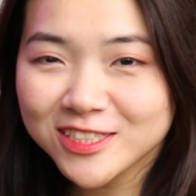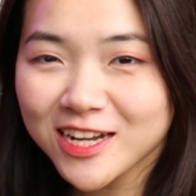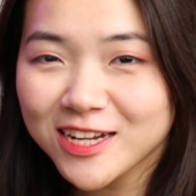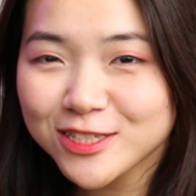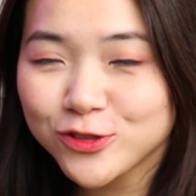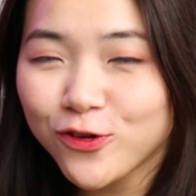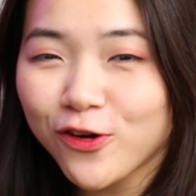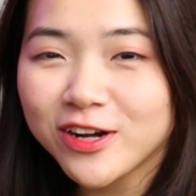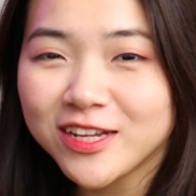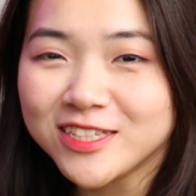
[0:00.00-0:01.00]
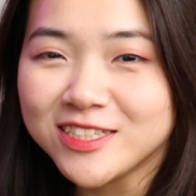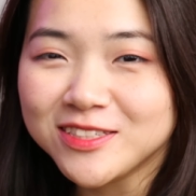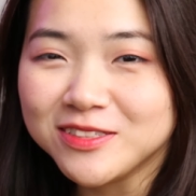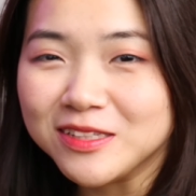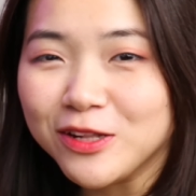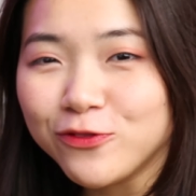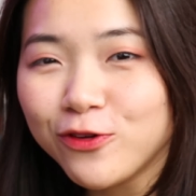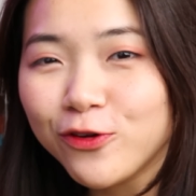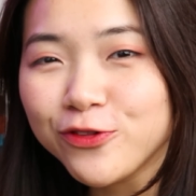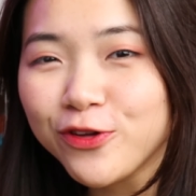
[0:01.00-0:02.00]
guys, you already
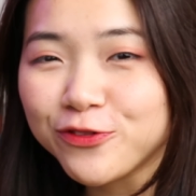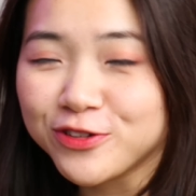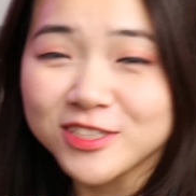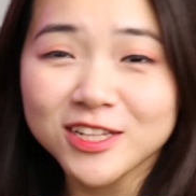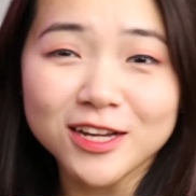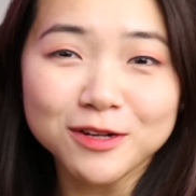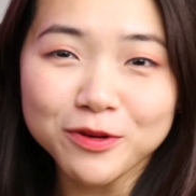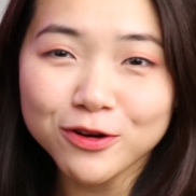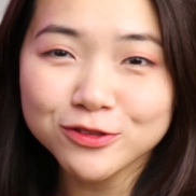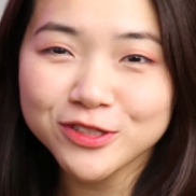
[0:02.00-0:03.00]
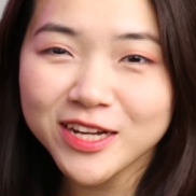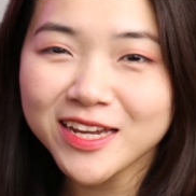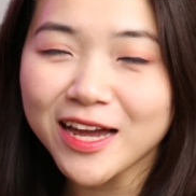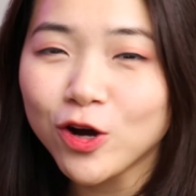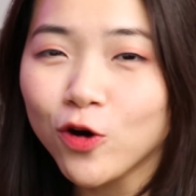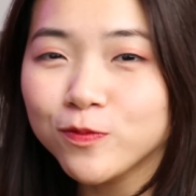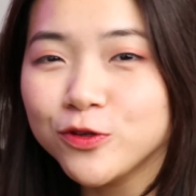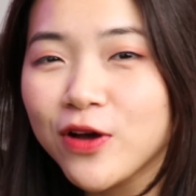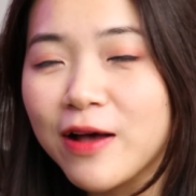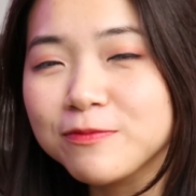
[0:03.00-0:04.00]
wrote your first line of code today. I hope you
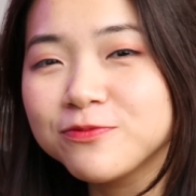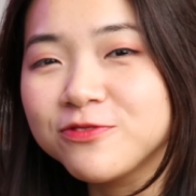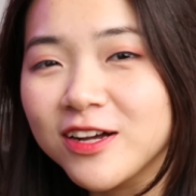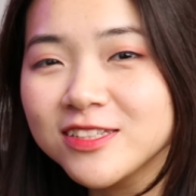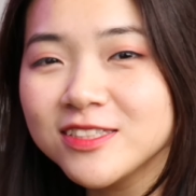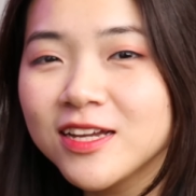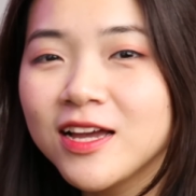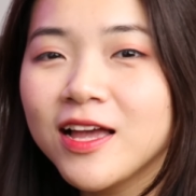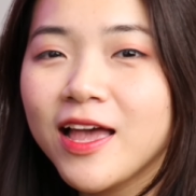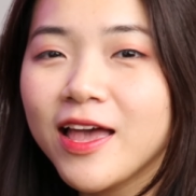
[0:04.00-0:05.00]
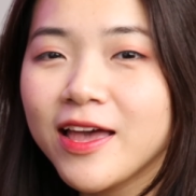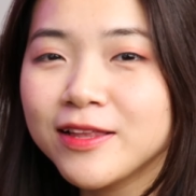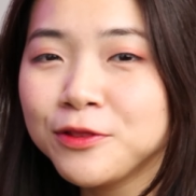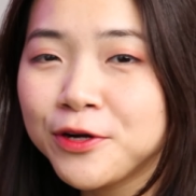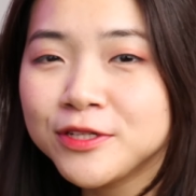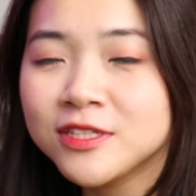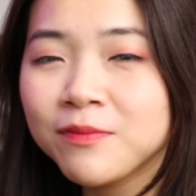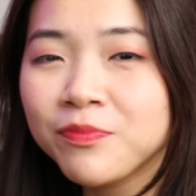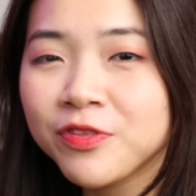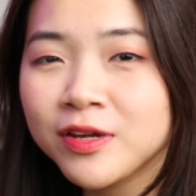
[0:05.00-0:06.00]
have fun and learn
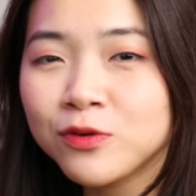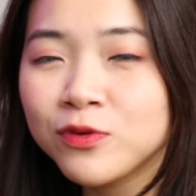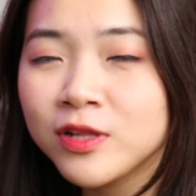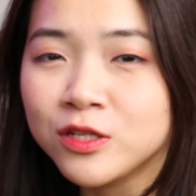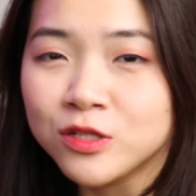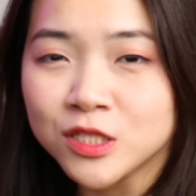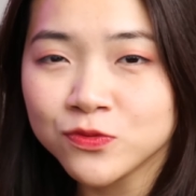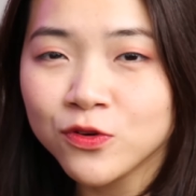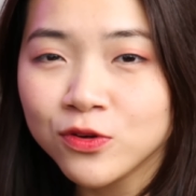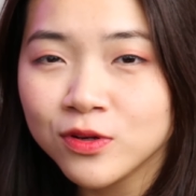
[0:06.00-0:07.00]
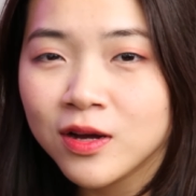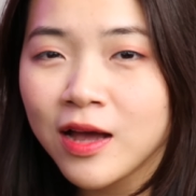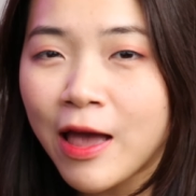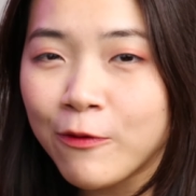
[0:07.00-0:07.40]
something really useful, and